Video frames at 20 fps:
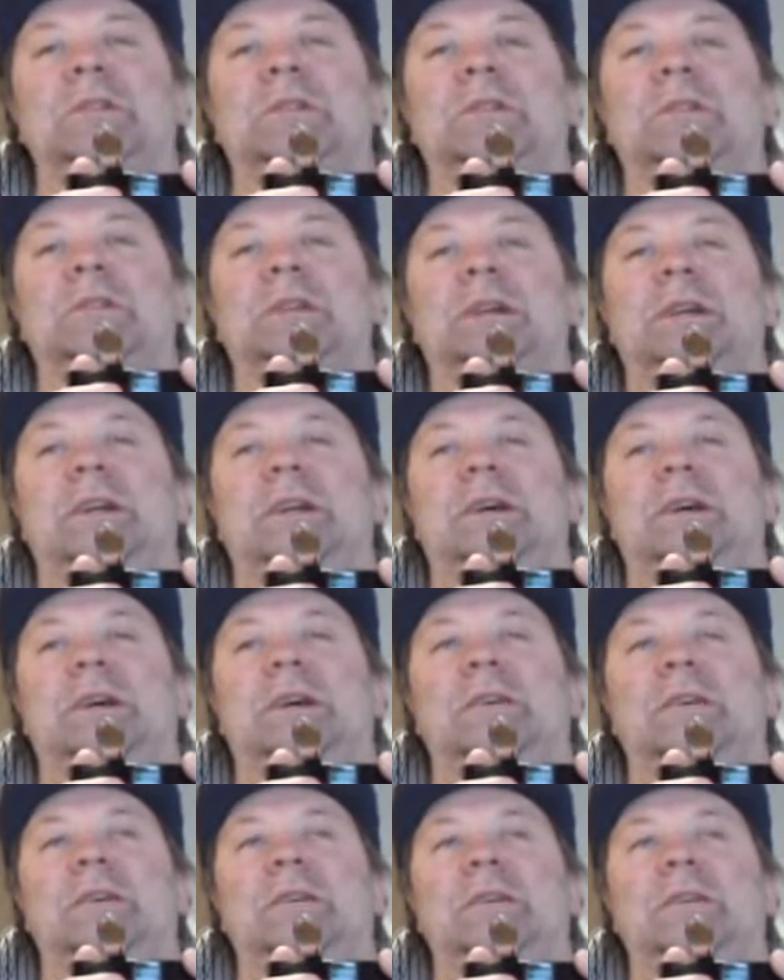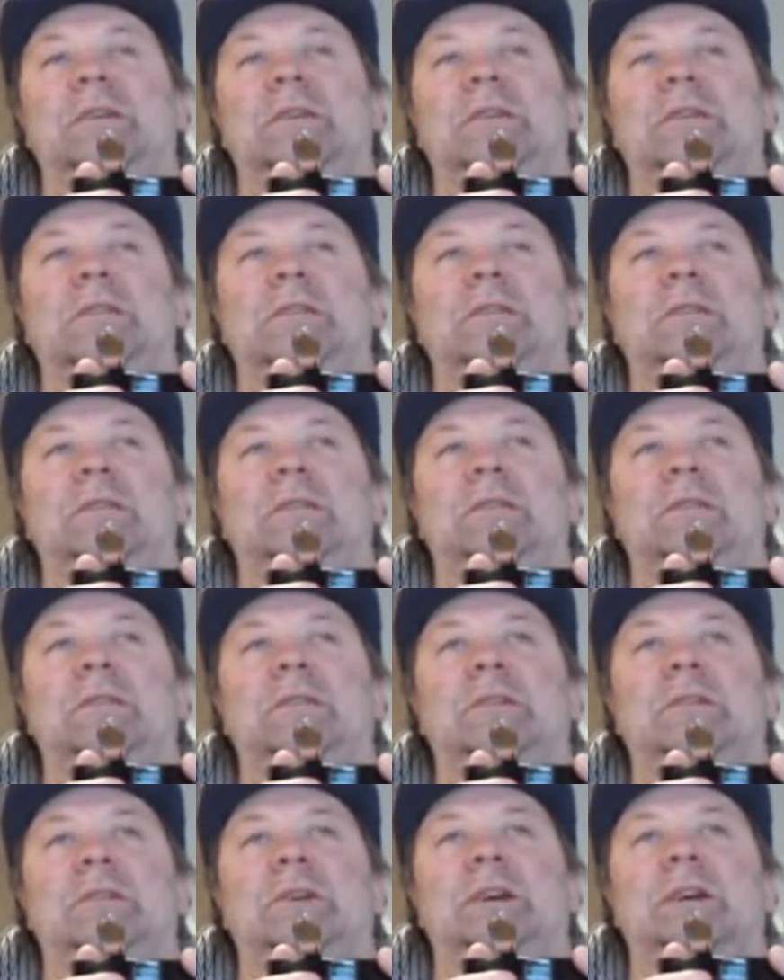And
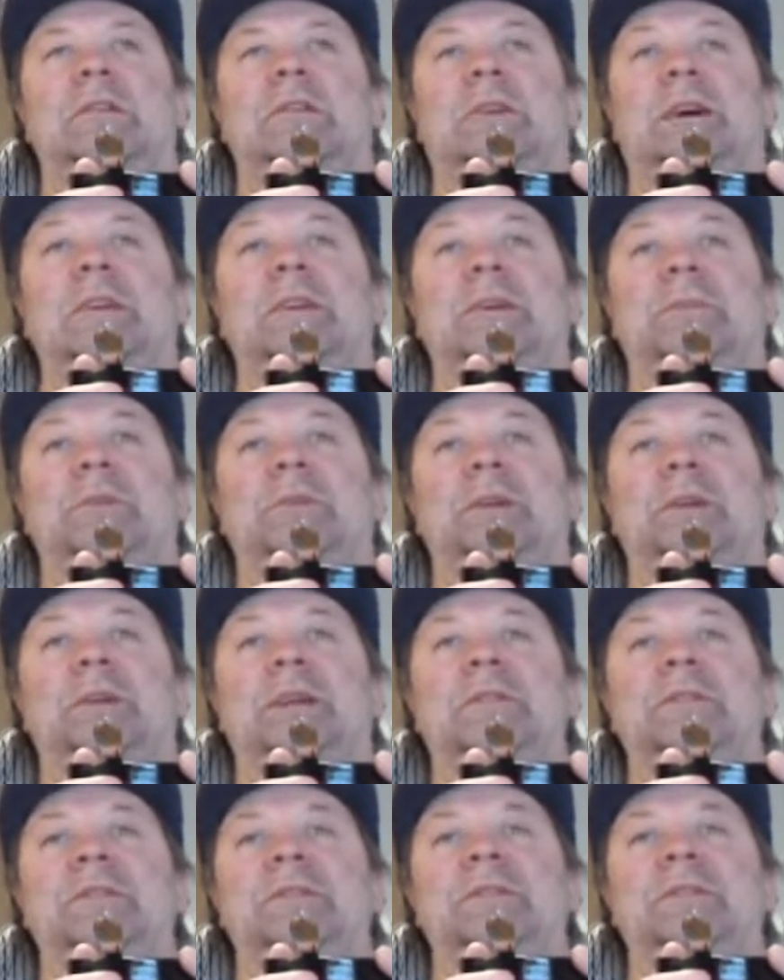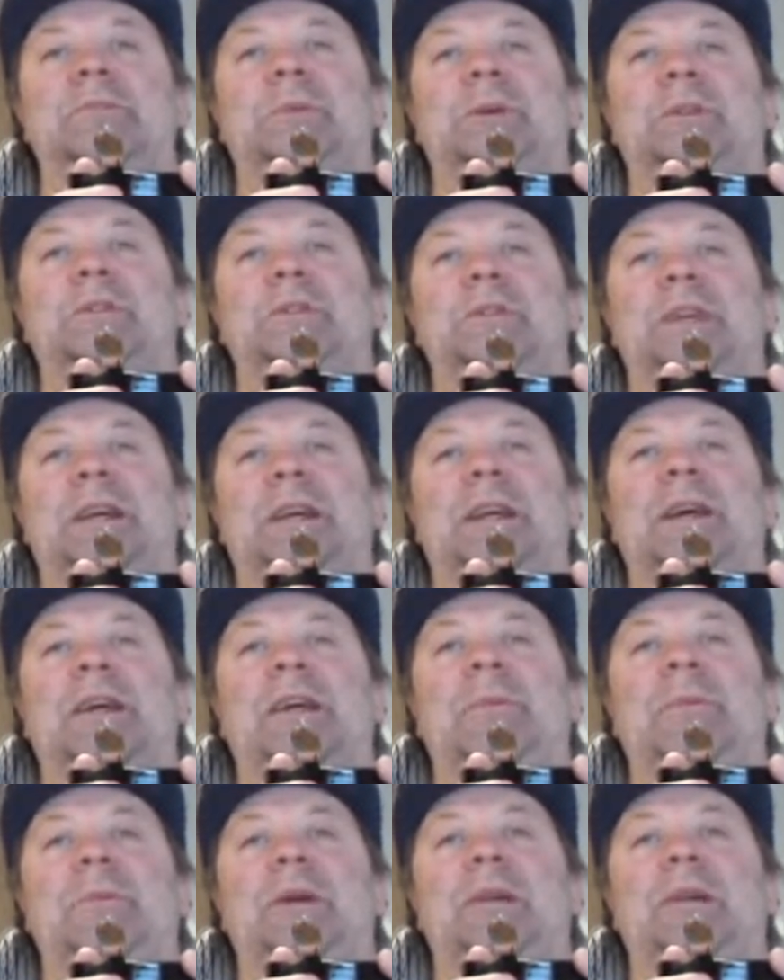I grind up the leaves as much as I can.
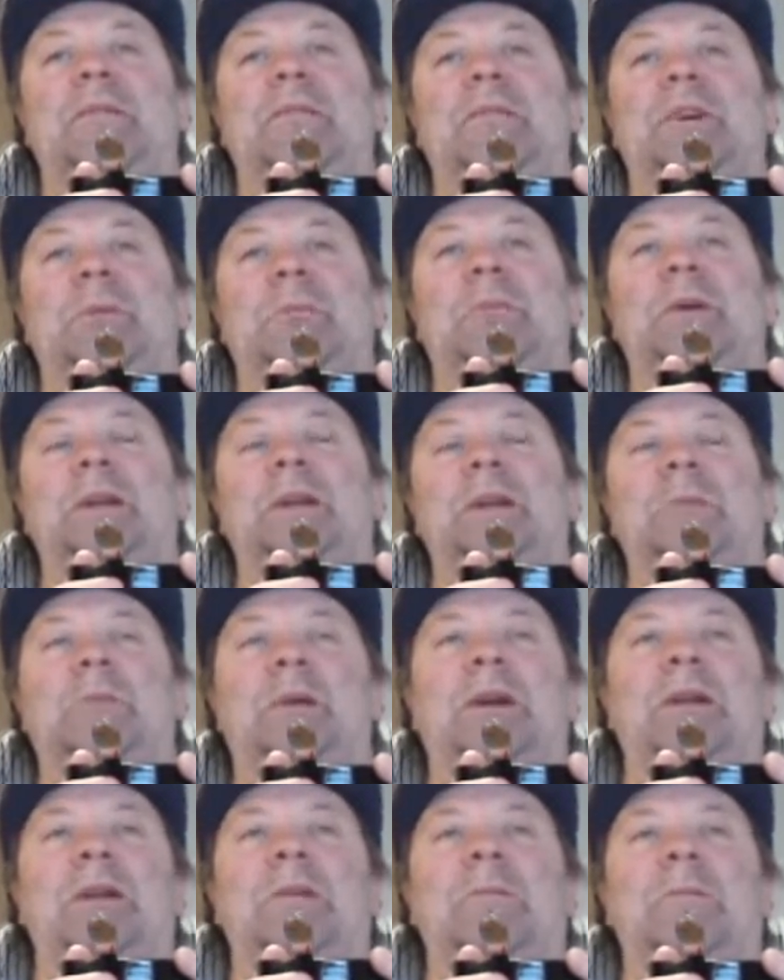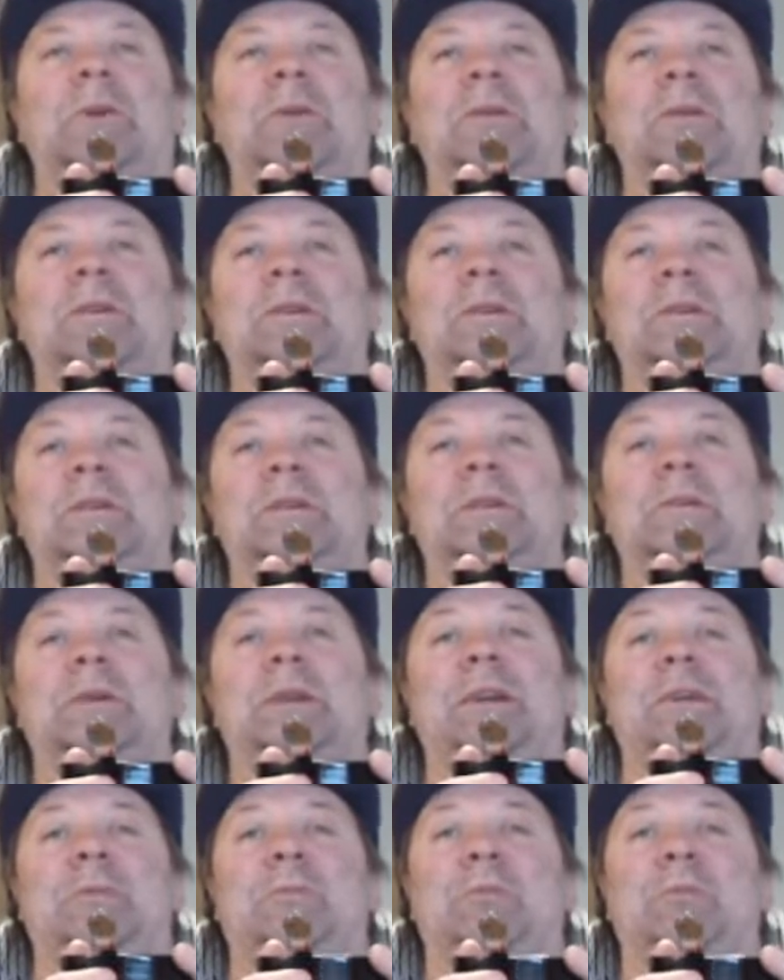I'm not real picky about it, but that way
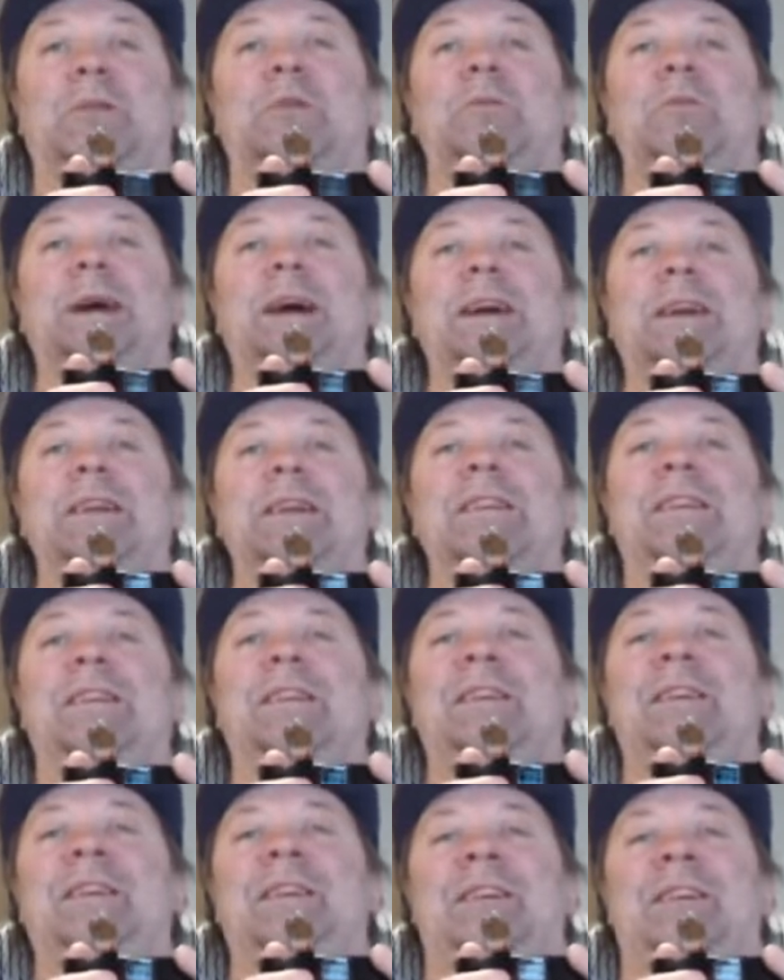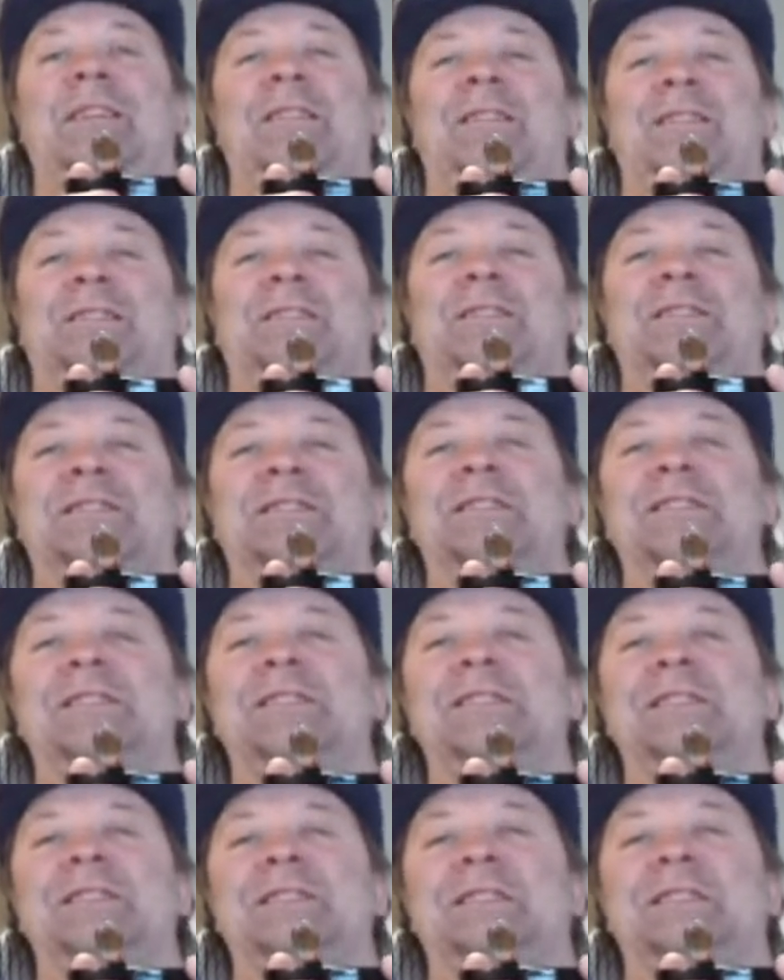they don't blow back into the yards.
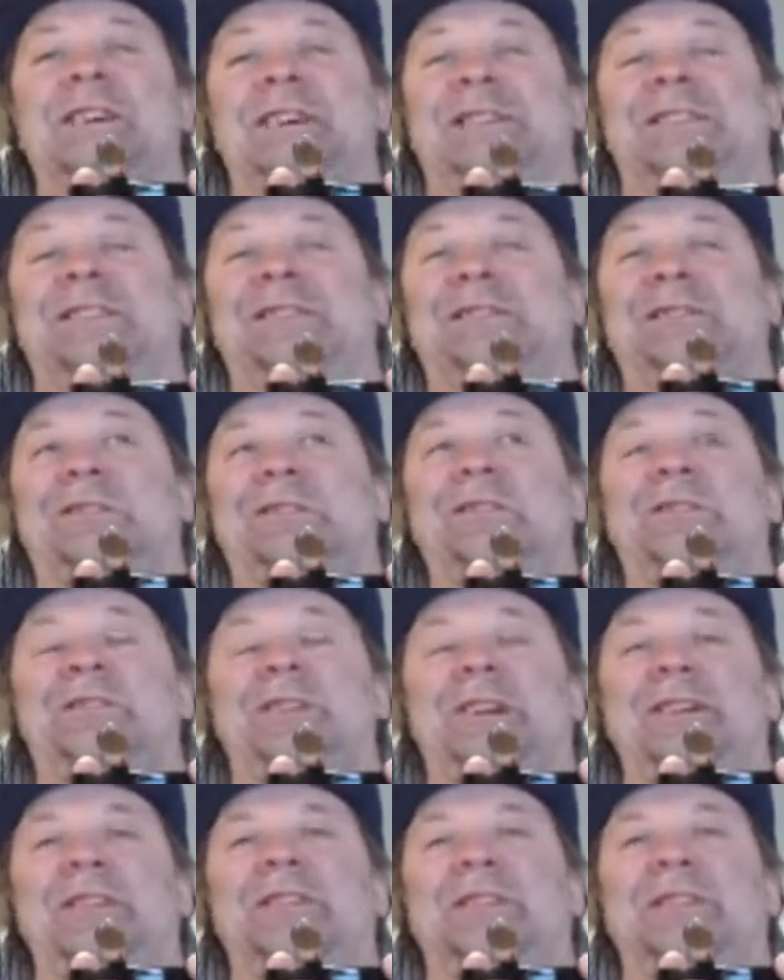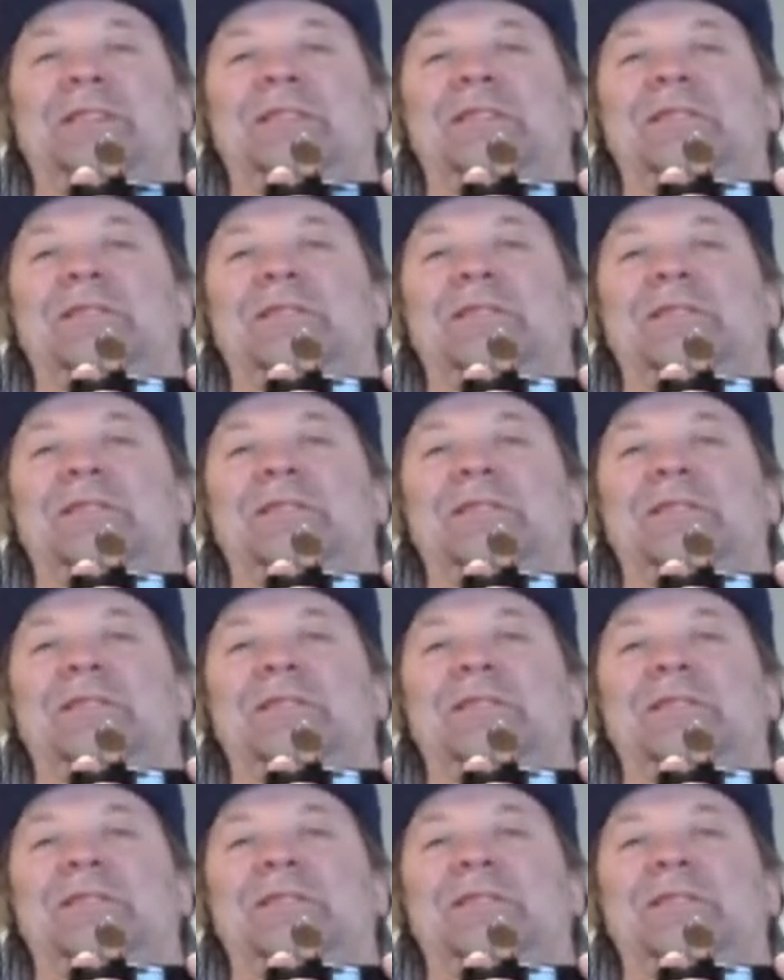And it just looks nicer.